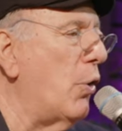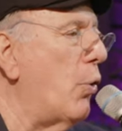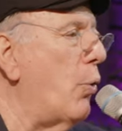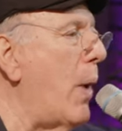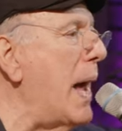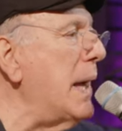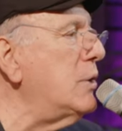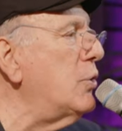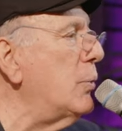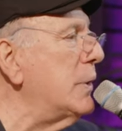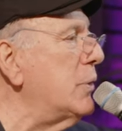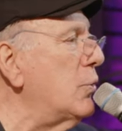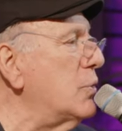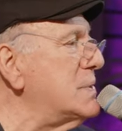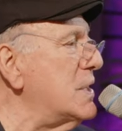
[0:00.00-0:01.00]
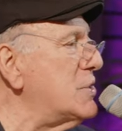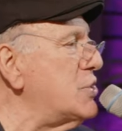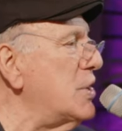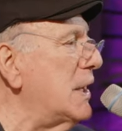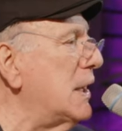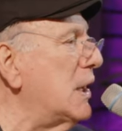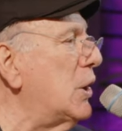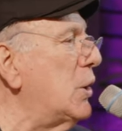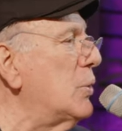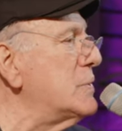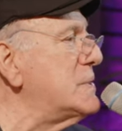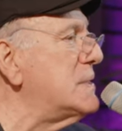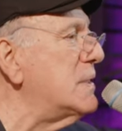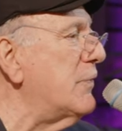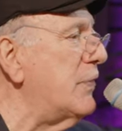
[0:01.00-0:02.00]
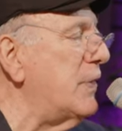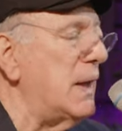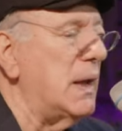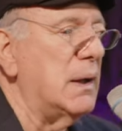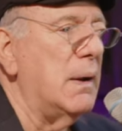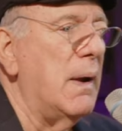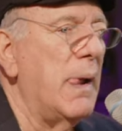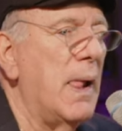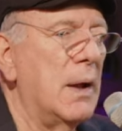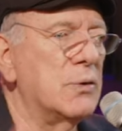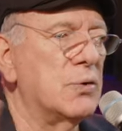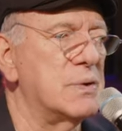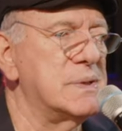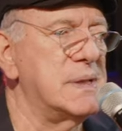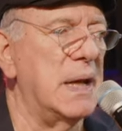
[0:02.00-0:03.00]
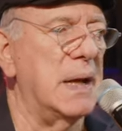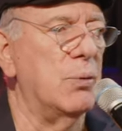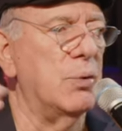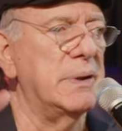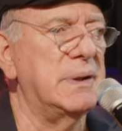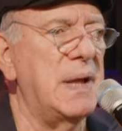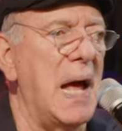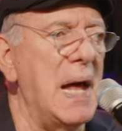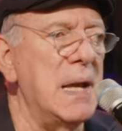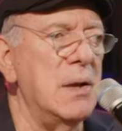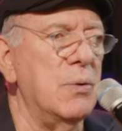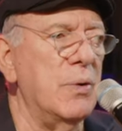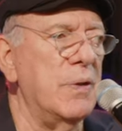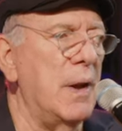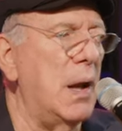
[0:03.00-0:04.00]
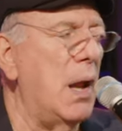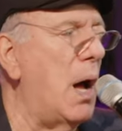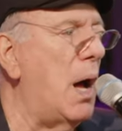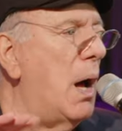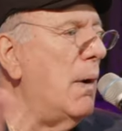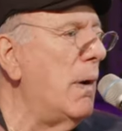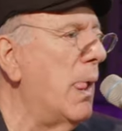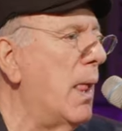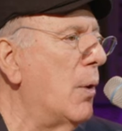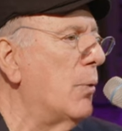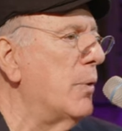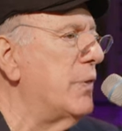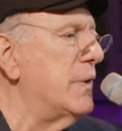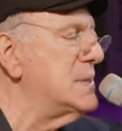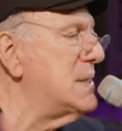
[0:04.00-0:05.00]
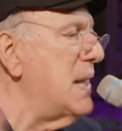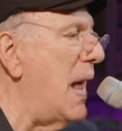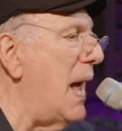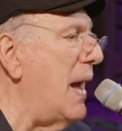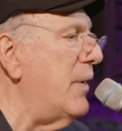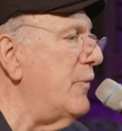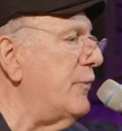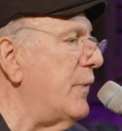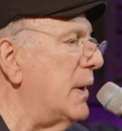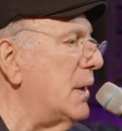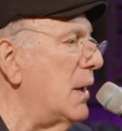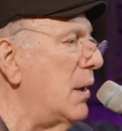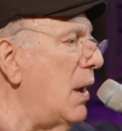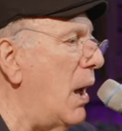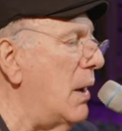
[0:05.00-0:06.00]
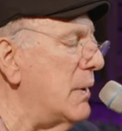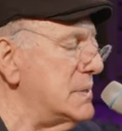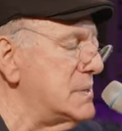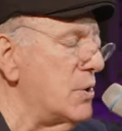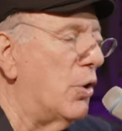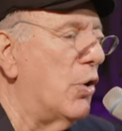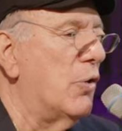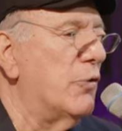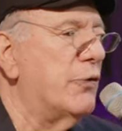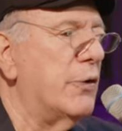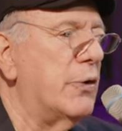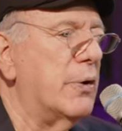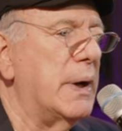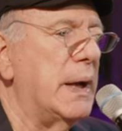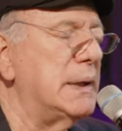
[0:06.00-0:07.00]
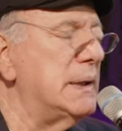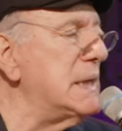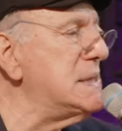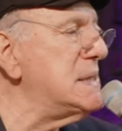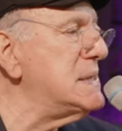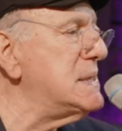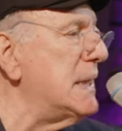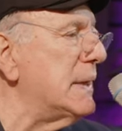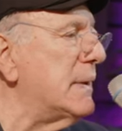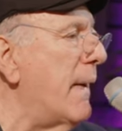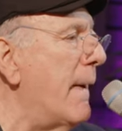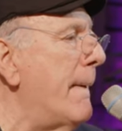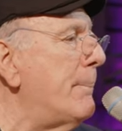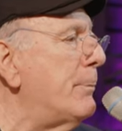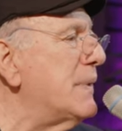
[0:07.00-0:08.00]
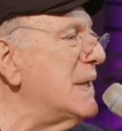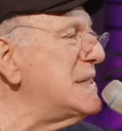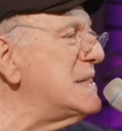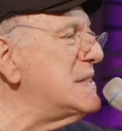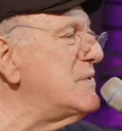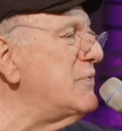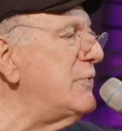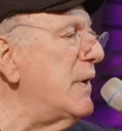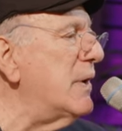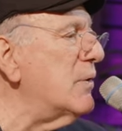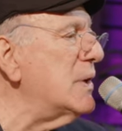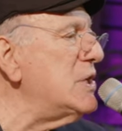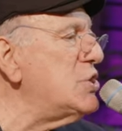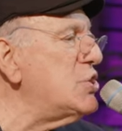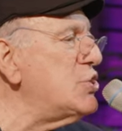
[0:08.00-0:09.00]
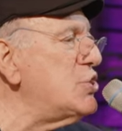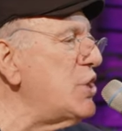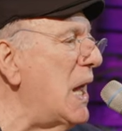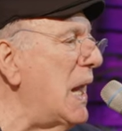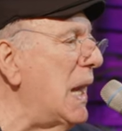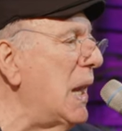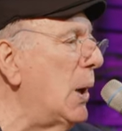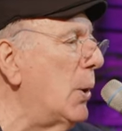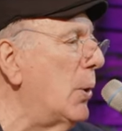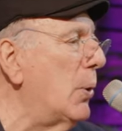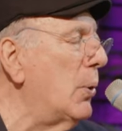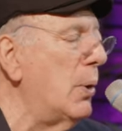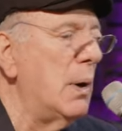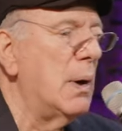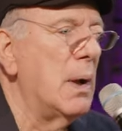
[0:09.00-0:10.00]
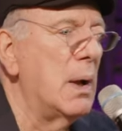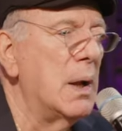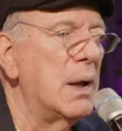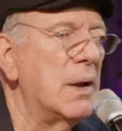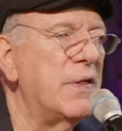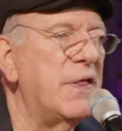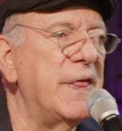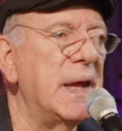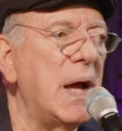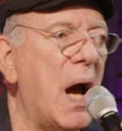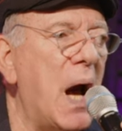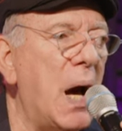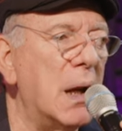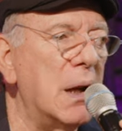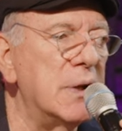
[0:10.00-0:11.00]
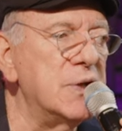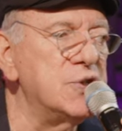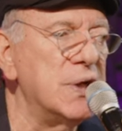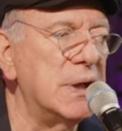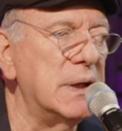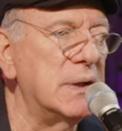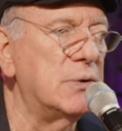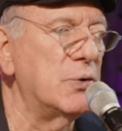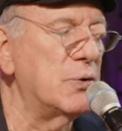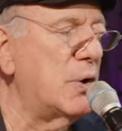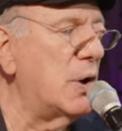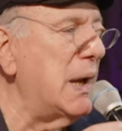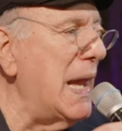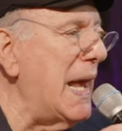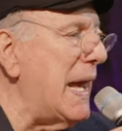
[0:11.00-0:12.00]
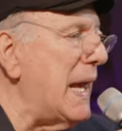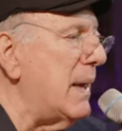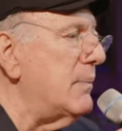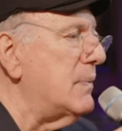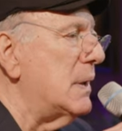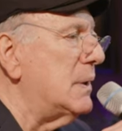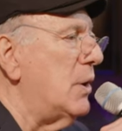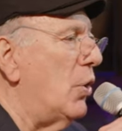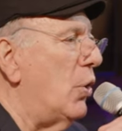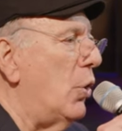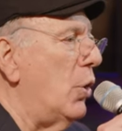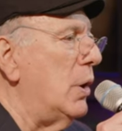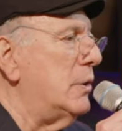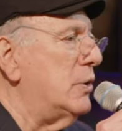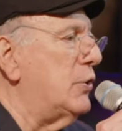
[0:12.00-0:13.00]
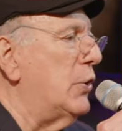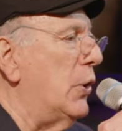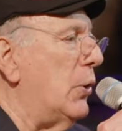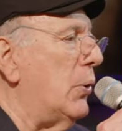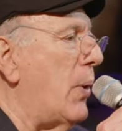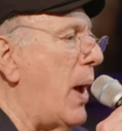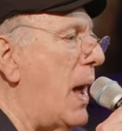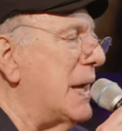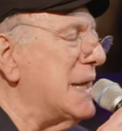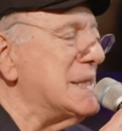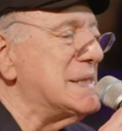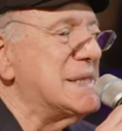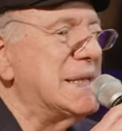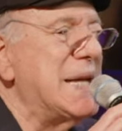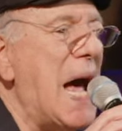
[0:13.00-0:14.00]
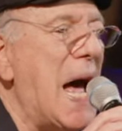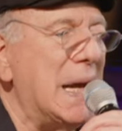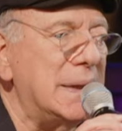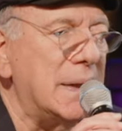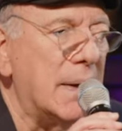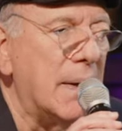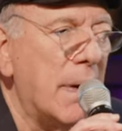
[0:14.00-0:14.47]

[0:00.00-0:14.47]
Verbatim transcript: Why do we do such an inclusive thing to say we're done with the law, with this life, and the law is over, and this is it? This is very shallow theology to claim that the whole Torah is gone.